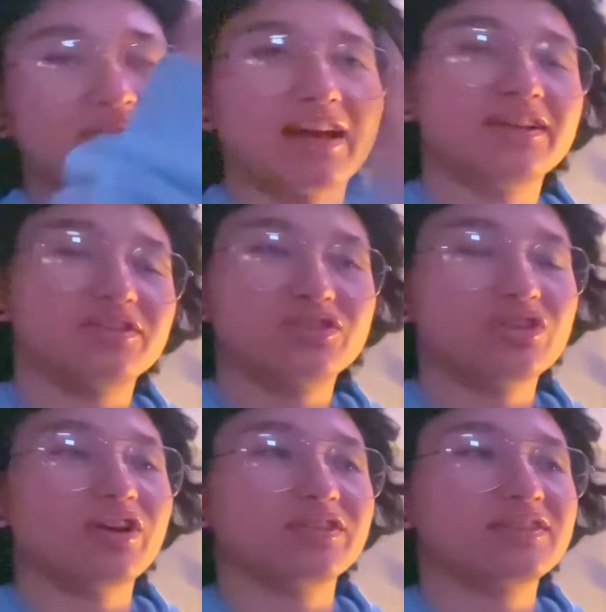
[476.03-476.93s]
kind of
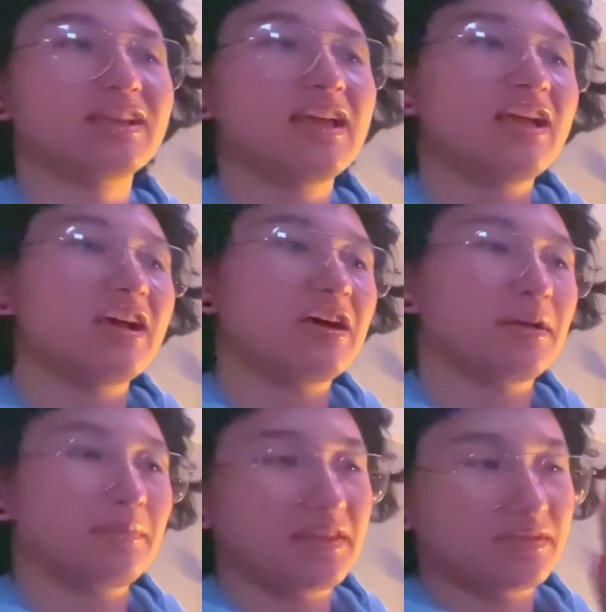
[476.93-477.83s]
starts,
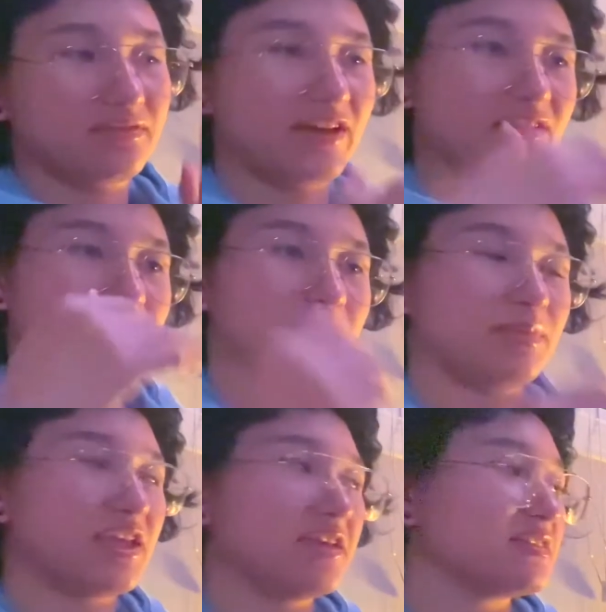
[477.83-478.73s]
and the valley
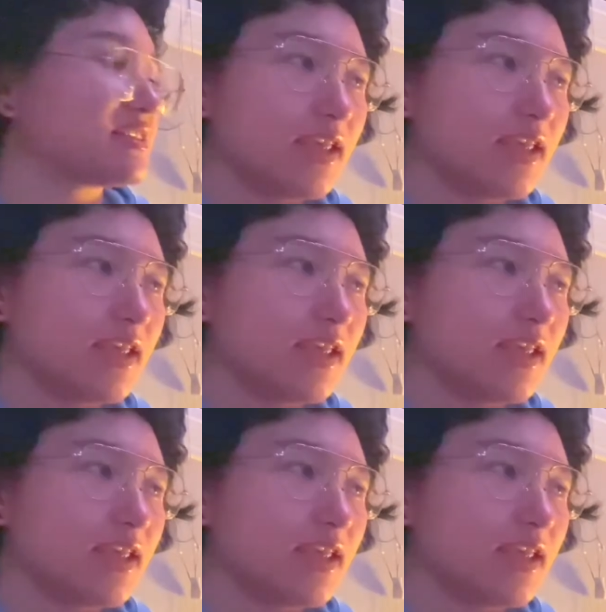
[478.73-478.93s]
begins.